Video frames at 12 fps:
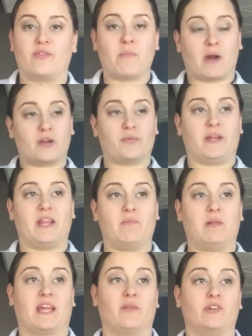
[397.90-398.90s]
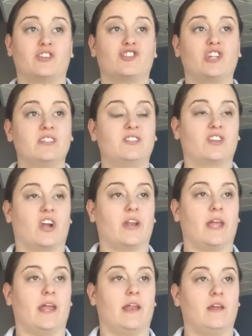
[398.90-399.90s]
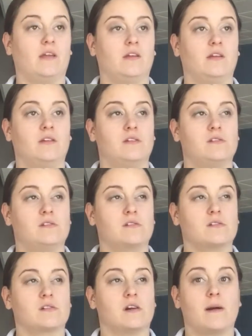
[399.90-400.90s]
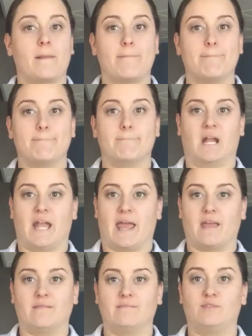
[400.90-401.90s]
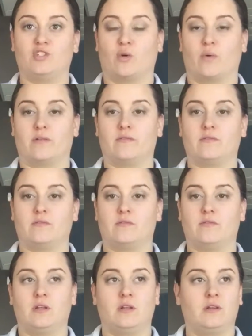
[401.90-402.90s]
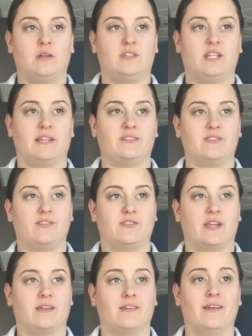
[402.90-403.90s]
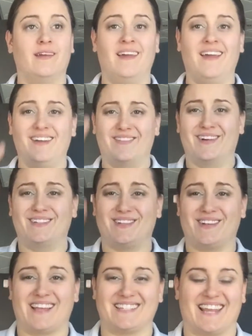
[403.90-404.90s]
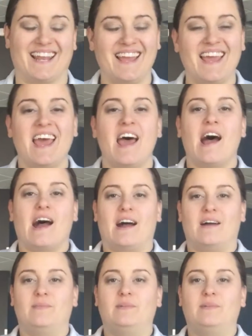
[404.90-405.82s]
the Mark reading plan, which just started Monday. So we're today's Tuesday two days in. Uh,